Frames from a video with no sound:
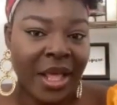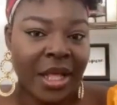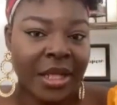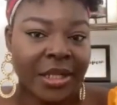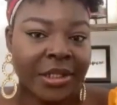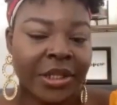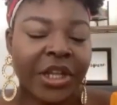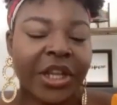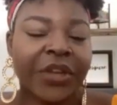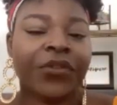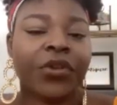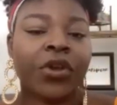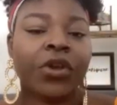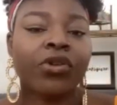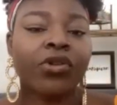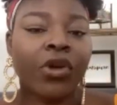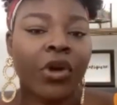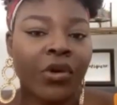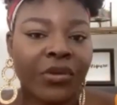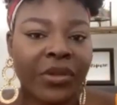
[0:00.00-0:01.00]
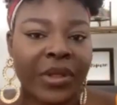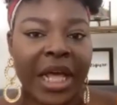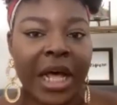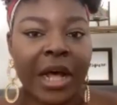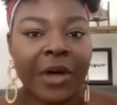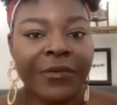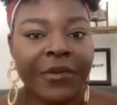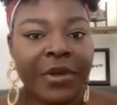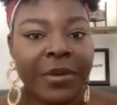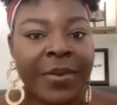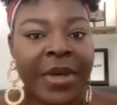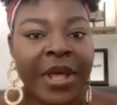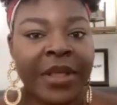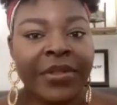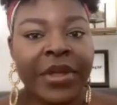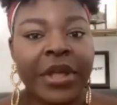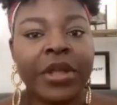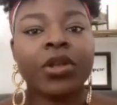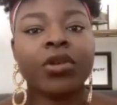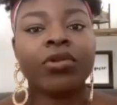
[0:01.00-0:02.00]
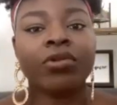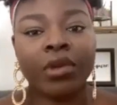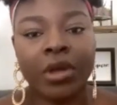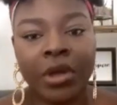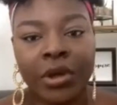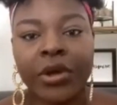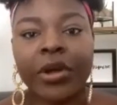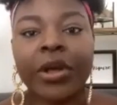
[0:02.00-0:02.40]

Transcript: So if you know the alphabet, then you'll know,